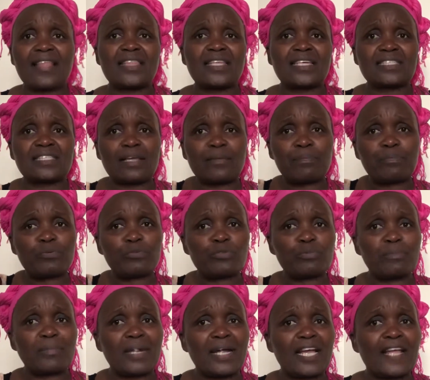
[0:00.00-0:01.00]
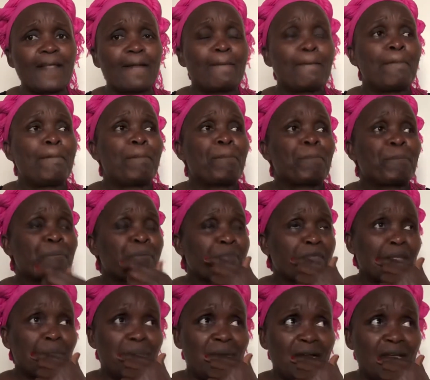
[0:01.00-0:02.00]
that I put
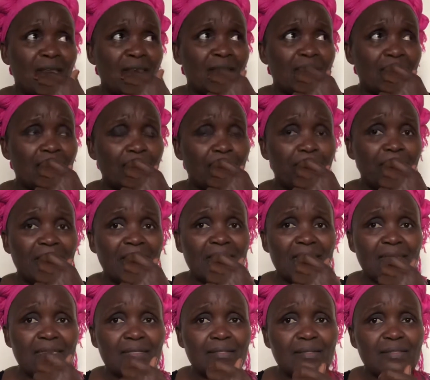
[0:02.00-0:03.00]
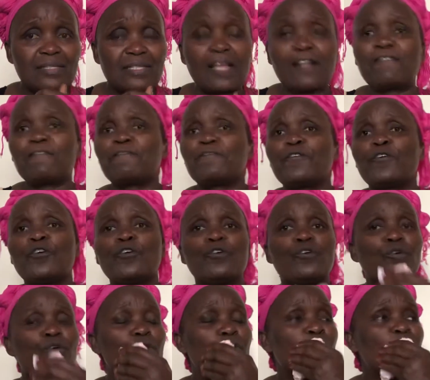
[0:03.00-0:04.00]
my cell
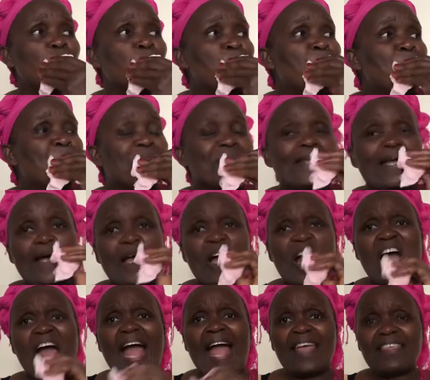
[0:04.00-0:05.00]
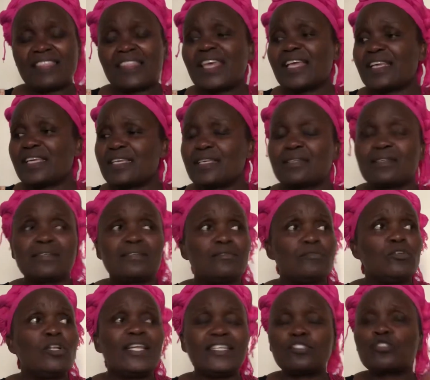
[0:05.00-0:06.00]
phone. I think,
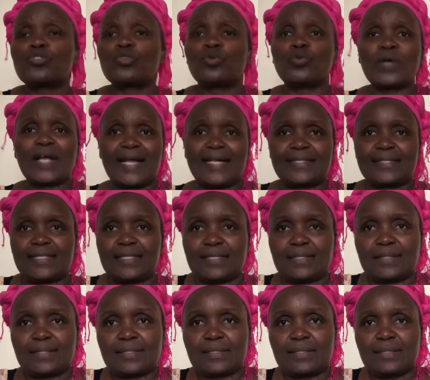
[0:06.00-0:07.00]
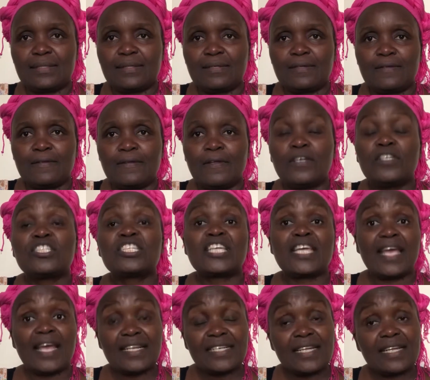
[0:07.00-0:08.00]
let's look at it. She
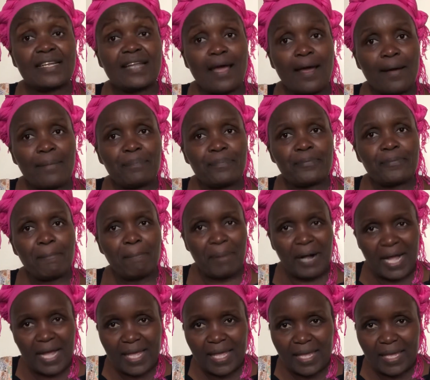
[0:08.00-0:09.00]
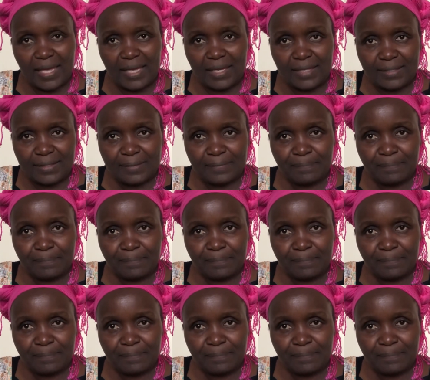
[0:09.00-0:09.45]
ended up buying it.